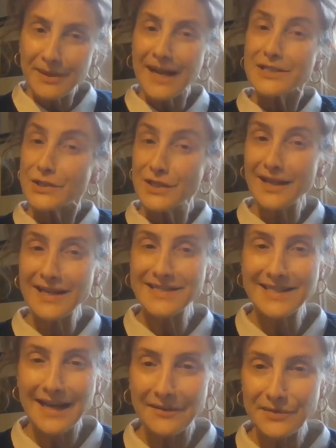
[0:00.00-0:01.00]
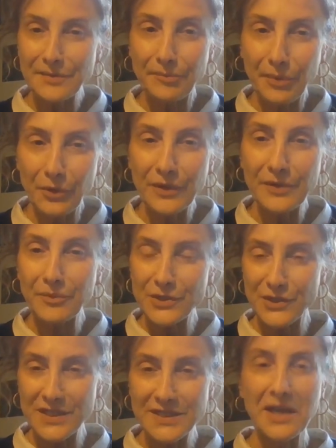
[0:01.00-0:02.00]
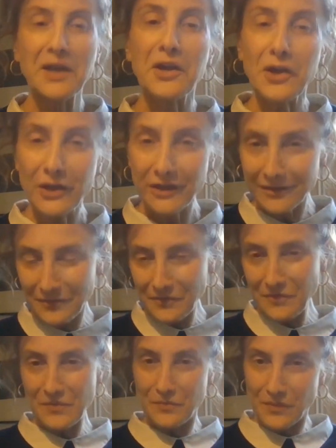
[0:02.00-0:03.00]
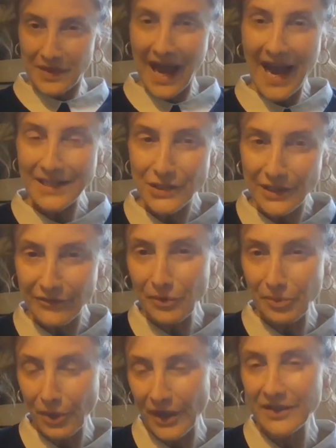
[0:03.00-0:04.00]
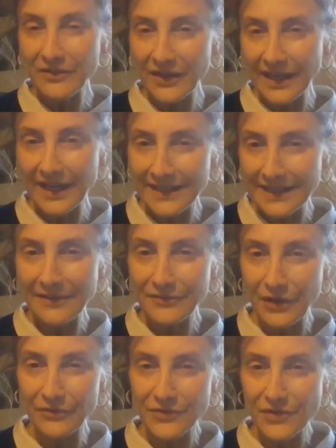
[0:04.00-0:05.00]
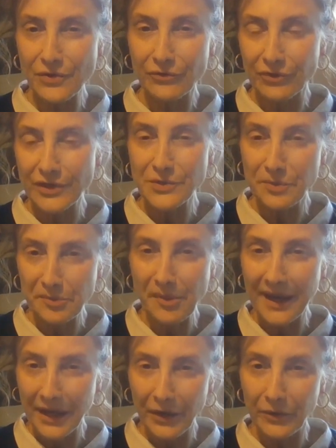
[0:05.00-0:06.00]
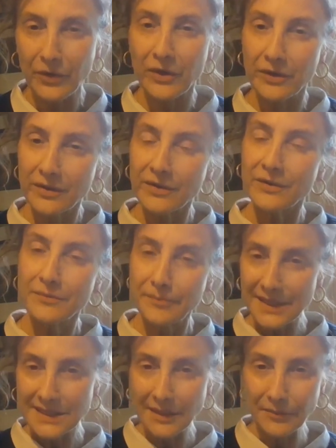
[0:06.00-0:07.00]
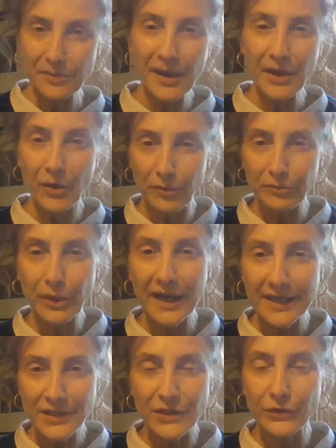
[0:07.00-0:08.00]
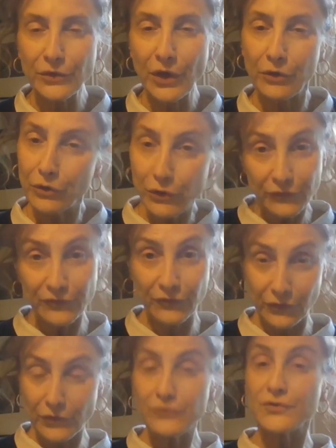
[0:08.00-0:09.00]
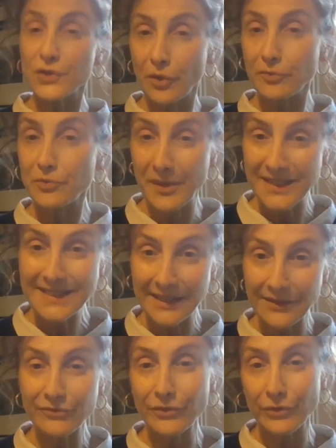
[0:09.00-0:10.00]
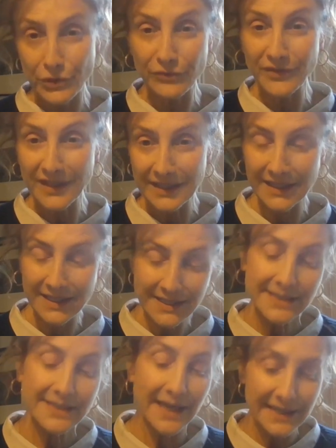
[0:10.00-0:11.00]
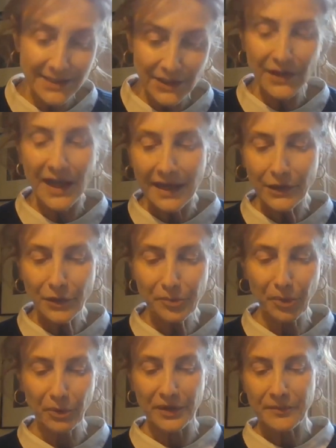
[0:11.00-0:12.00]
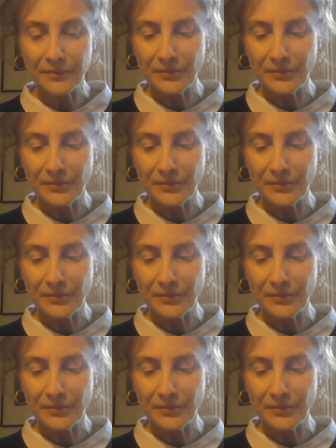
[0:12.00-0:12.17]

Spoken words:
But actually, they did have some point, which is, actually, if you put anything, any leftovers in your fridge with mayo, mix up with mayo on bread, you know, you've stopped wasting food, you've eaten it instead. So they had a good point.